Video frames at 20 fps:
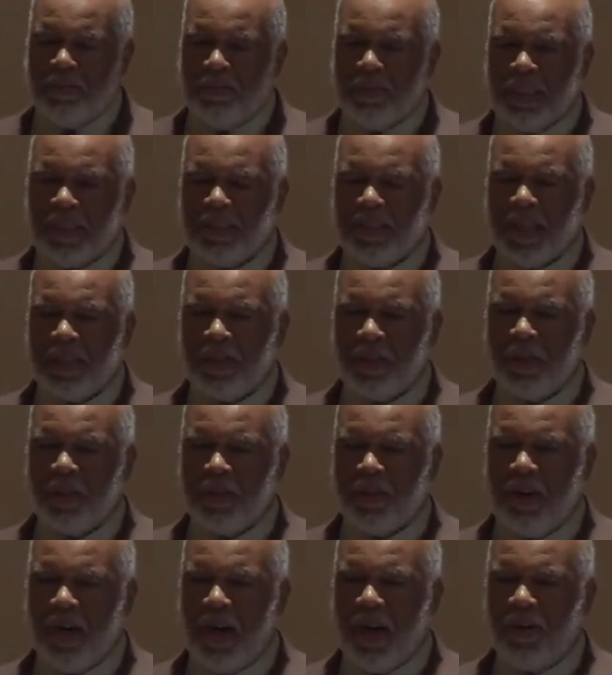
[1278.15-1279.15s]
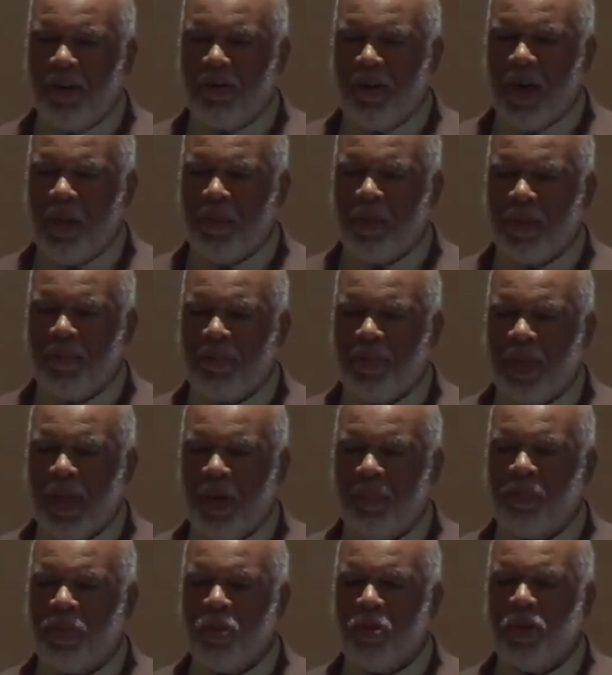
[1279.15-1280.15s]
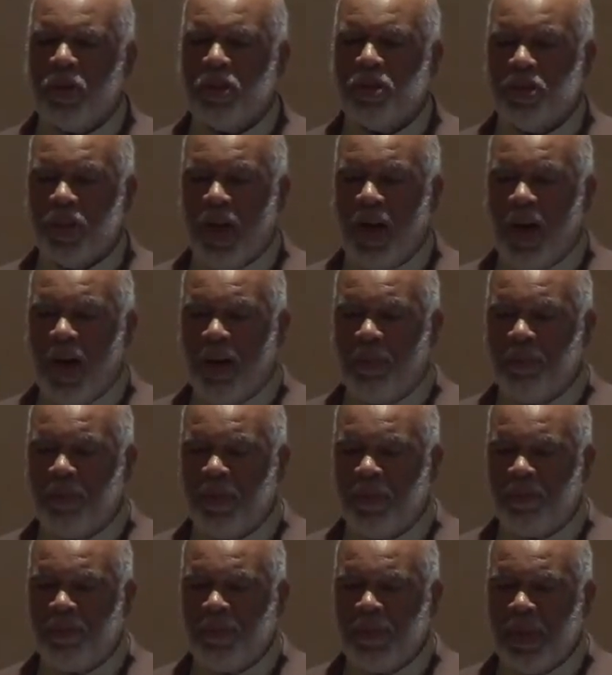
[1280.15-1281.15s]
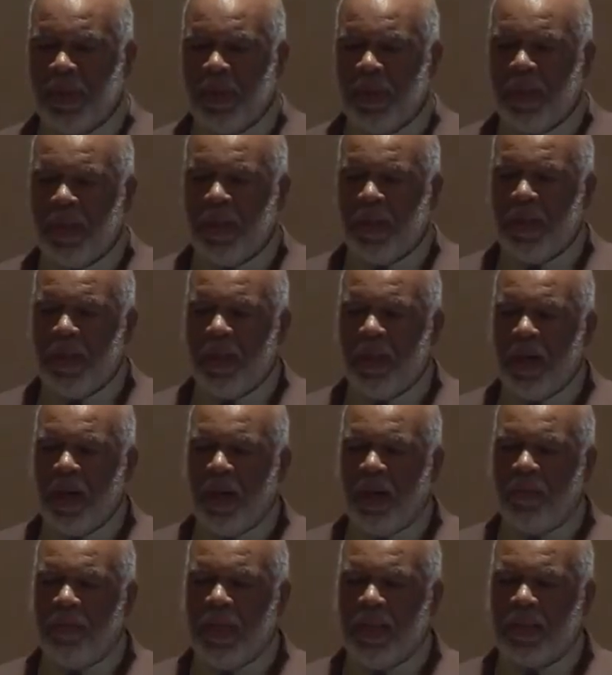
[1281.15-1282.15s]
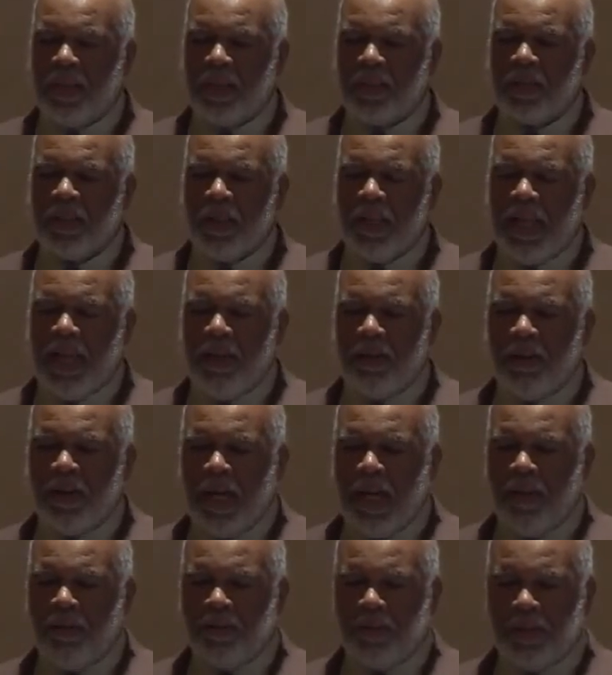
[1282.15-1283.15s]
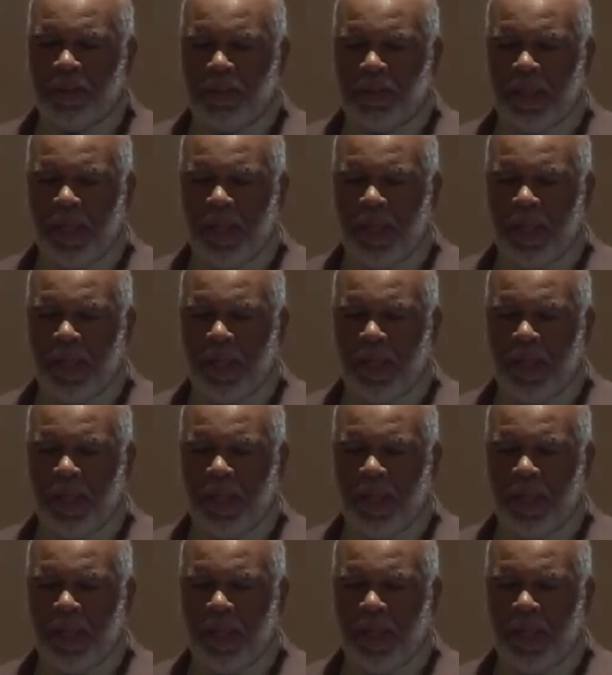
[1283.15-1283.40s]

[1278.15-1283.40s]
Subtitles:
that's not good grammar, a poor job that doesn't allow you to have good